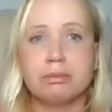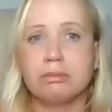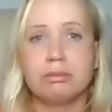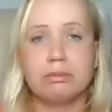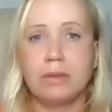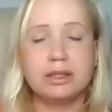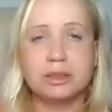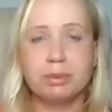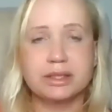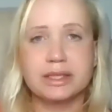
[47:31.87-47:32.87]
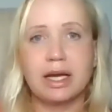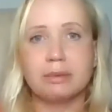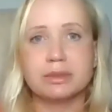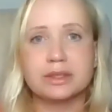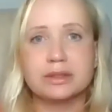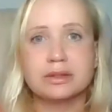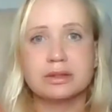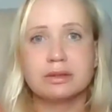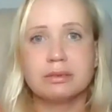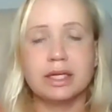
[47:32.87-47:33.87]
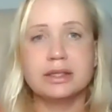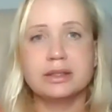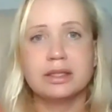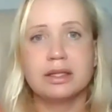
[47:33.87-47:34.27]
multiple times, right?